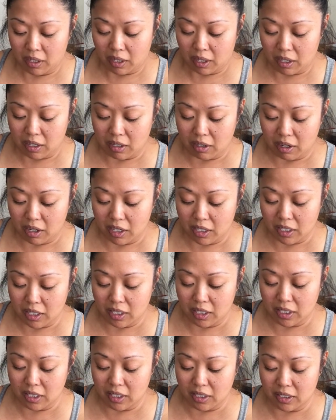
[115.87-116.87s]
I got
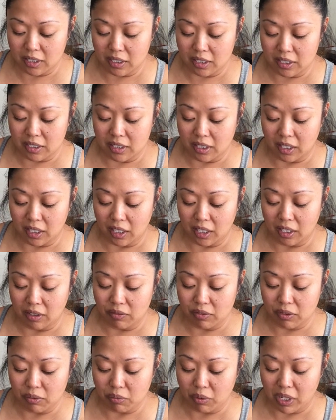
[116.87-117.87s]
is this
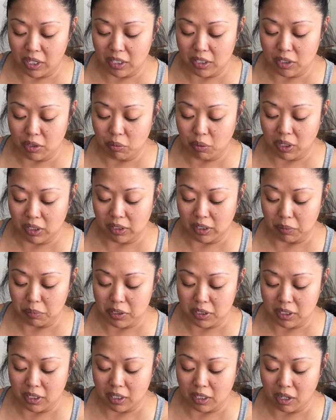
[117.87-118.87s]
Eve's Ready to Wear
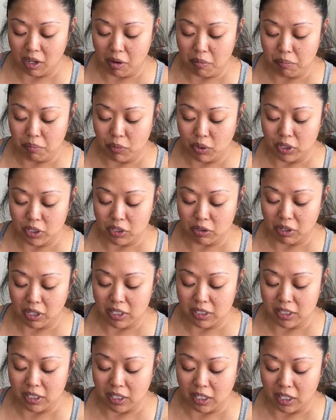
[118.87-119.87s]
Lipstick
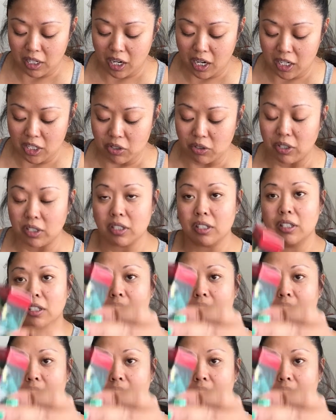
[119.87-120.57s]
Moisturizing and Hydrant.